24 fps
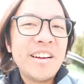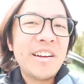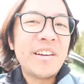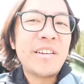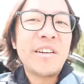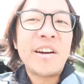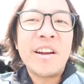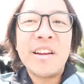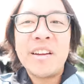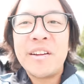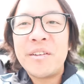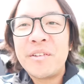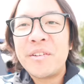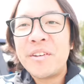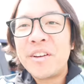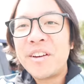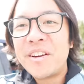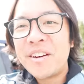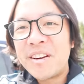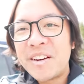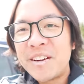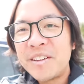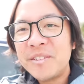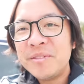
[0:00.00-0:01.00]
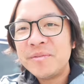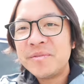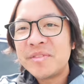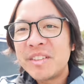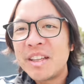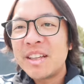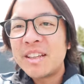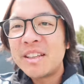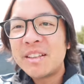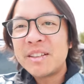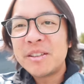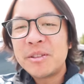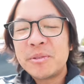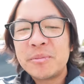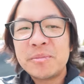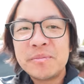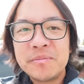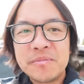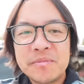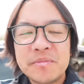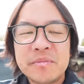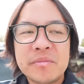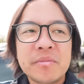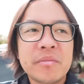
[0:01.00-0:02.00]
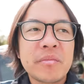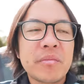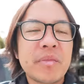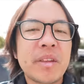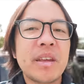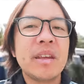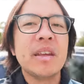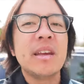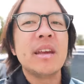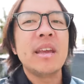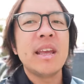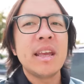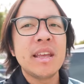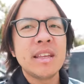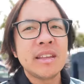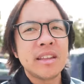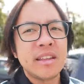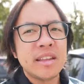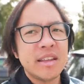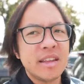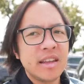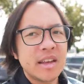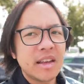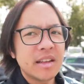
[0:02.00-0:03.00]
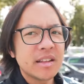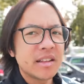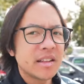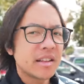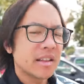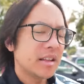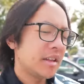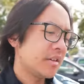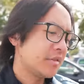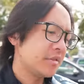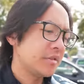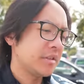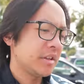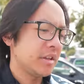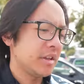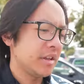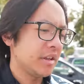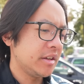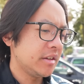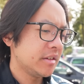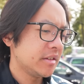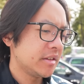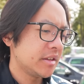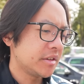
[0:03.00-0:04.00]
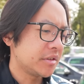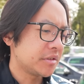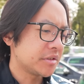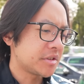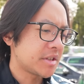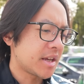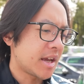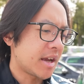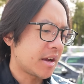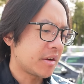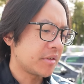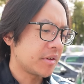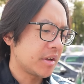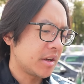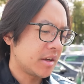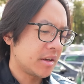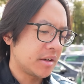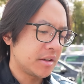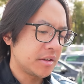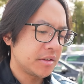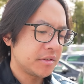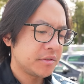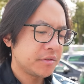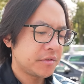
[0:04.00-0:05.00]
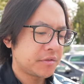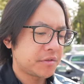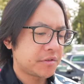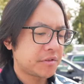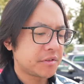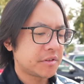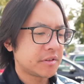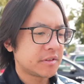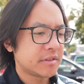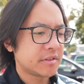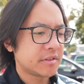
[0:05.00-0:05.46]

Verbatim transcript: All right, here we are um, in the lovely little town of